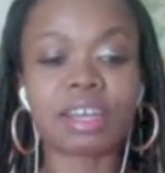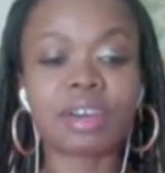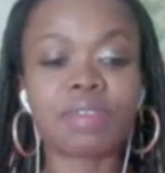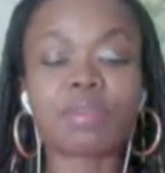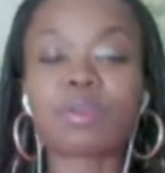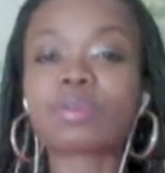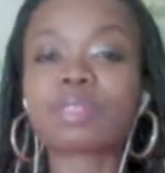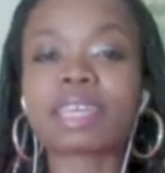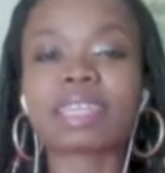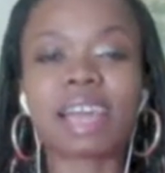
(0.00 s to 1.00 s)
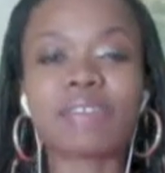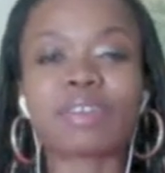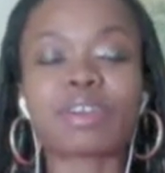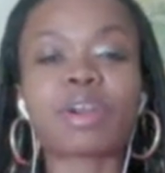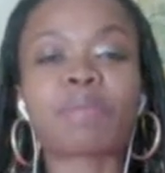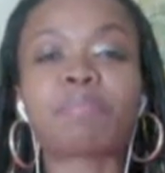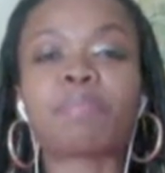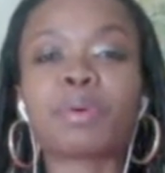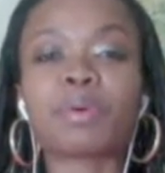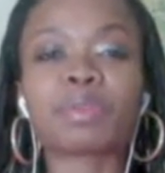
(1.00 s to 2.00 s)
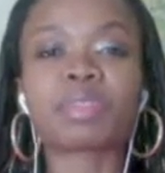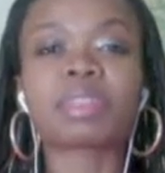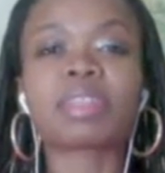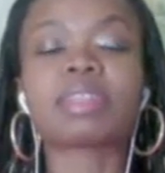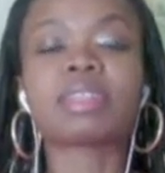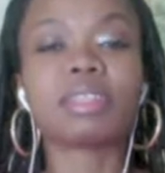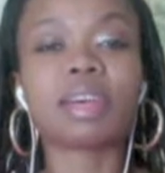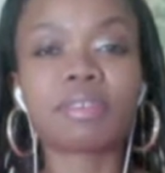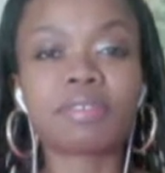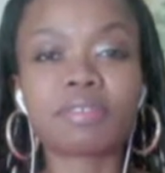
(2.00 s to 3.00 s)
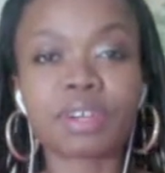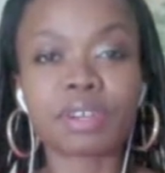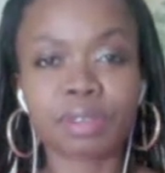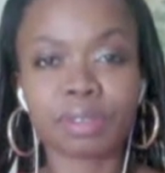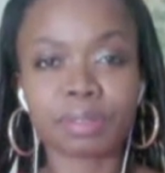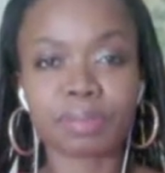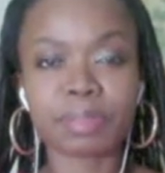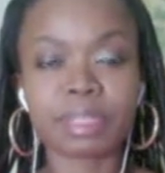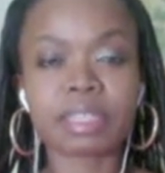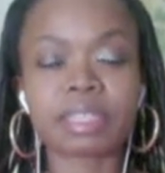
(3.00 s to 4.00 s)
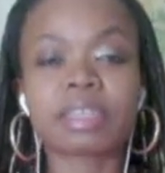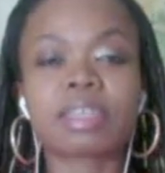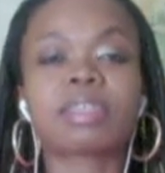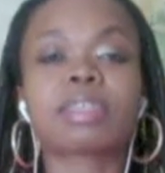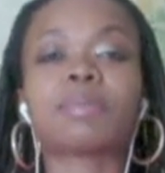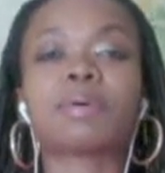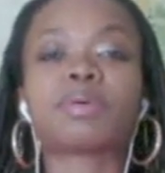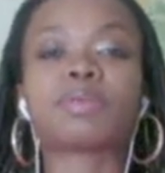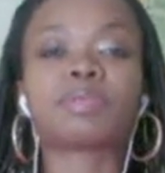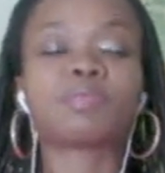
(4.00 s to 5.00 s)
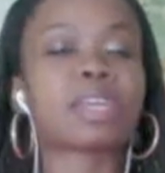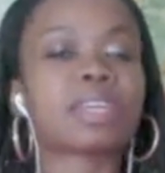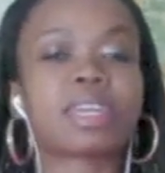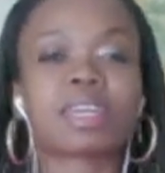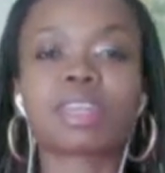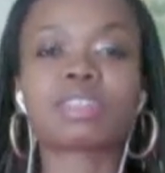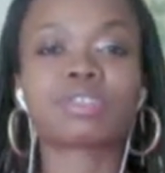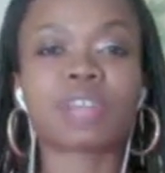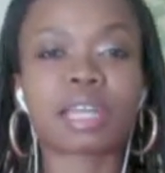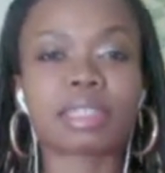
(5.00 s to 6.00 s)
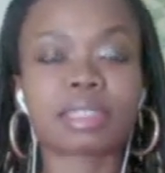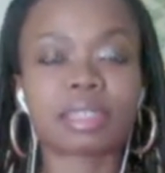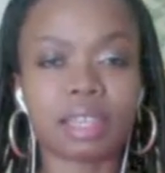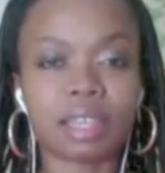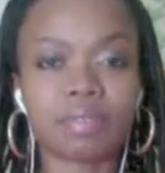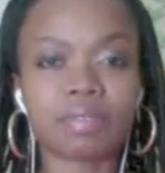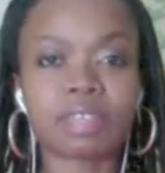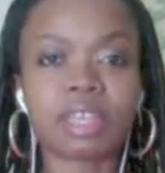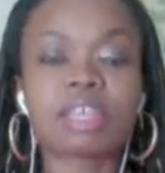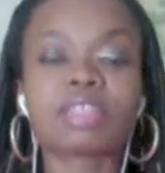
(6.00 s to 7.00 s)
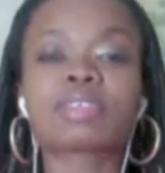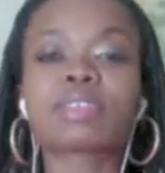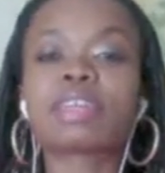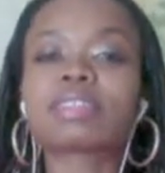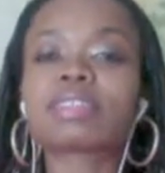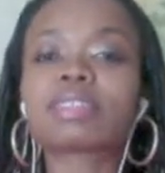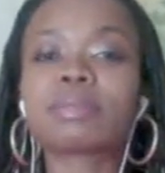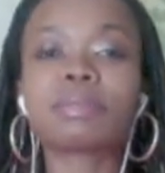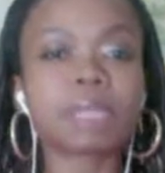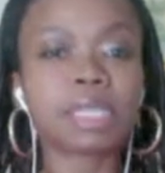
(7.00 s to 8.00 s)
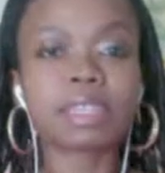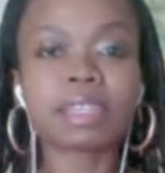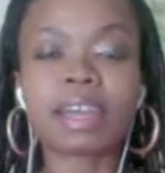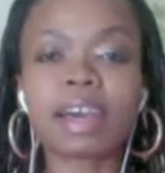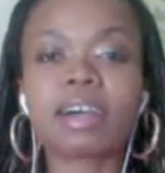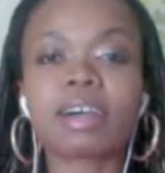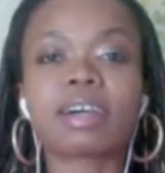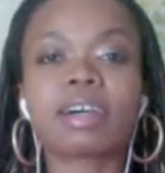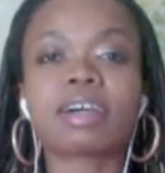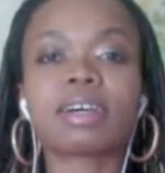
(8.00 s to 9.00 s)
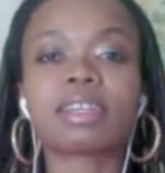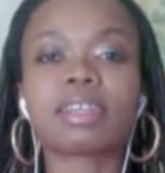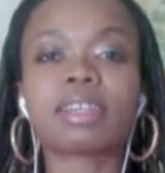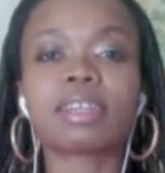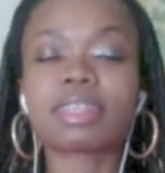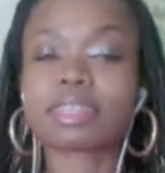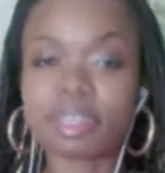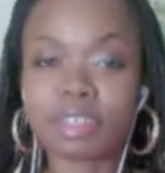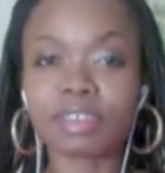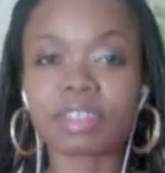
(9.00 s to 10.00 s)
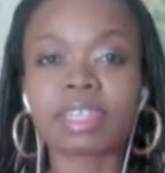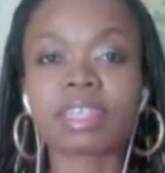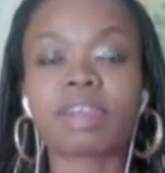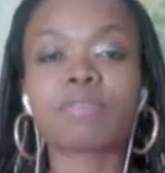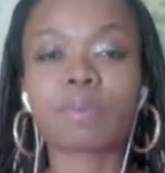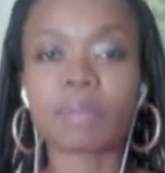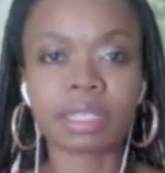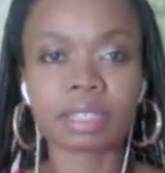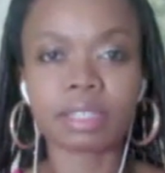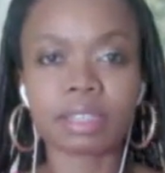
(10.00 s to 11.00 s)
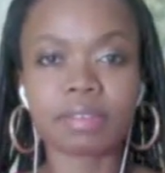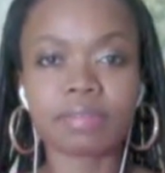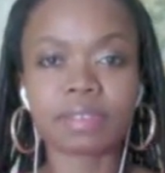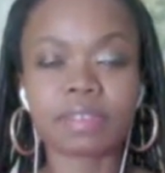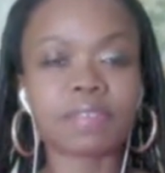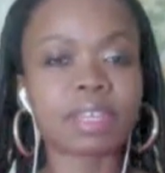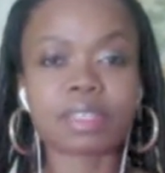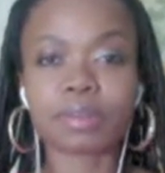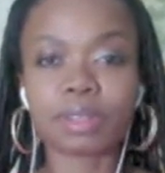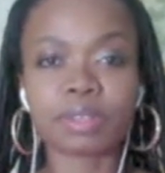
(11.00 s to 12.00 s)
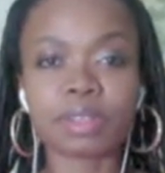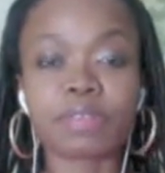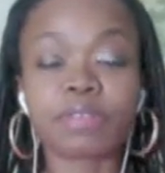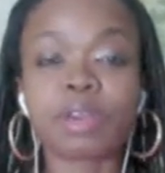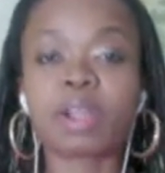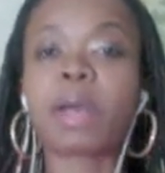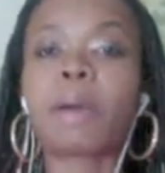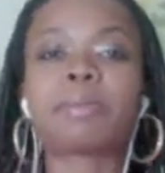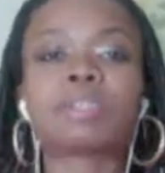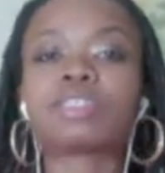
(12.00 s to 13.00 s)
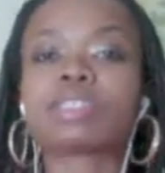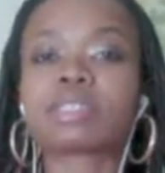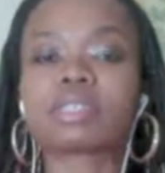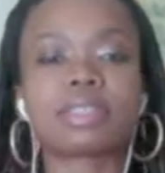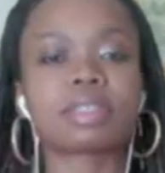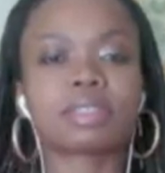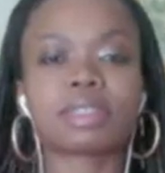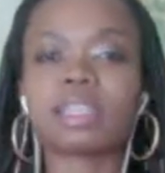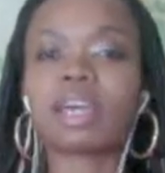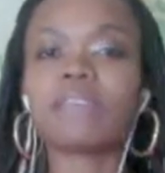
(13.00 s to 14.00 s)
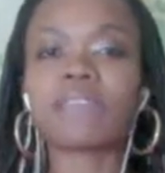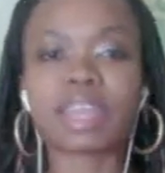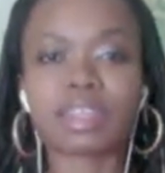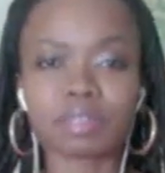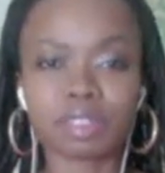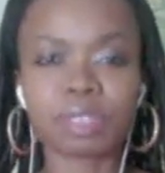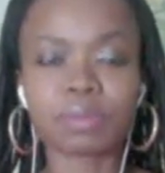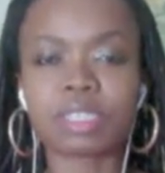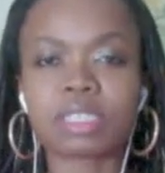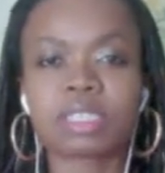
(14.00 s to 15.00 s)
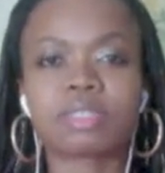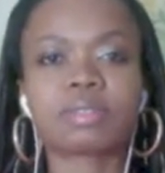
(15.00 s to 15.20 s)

Rose and lavender are both love herbs. They both radiate and attract love. So that doesn't mean necessarily romantic love, if that's not what you're looking for, but just love energy, which